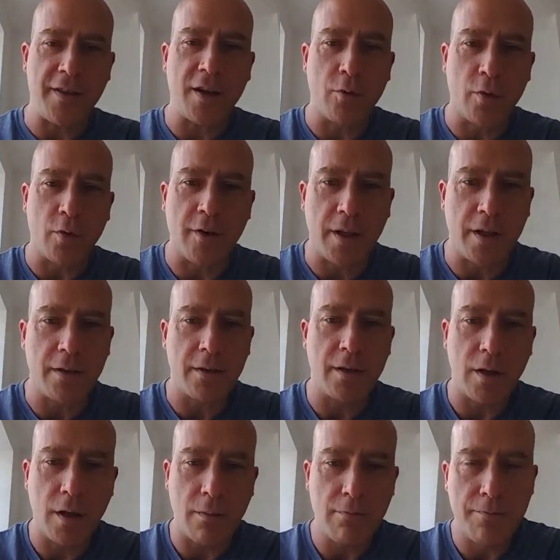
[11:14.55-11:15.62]
I think, would have
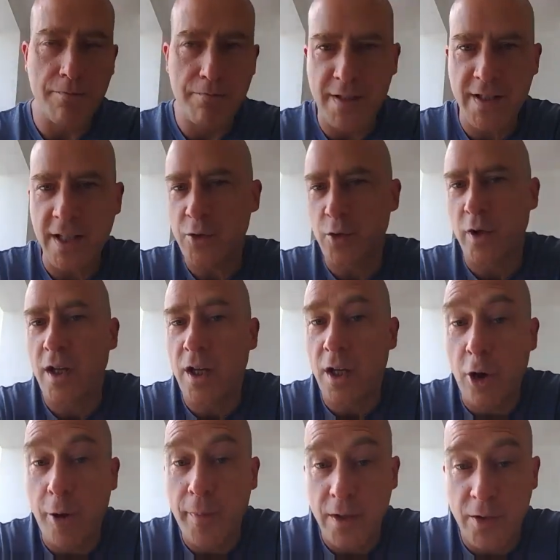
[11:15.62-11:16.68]
been potentially
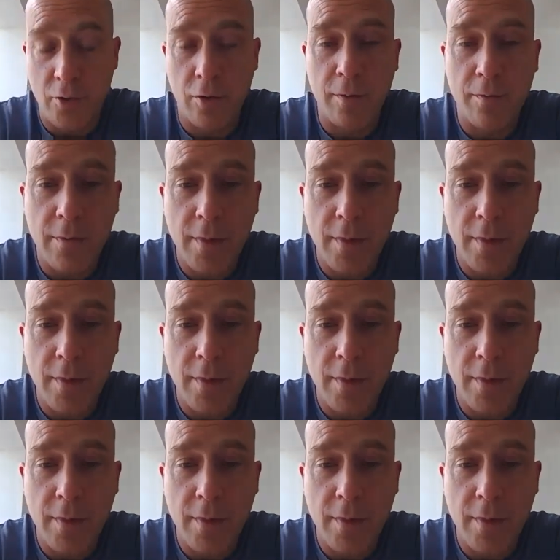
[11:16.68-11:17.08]
alarming to him.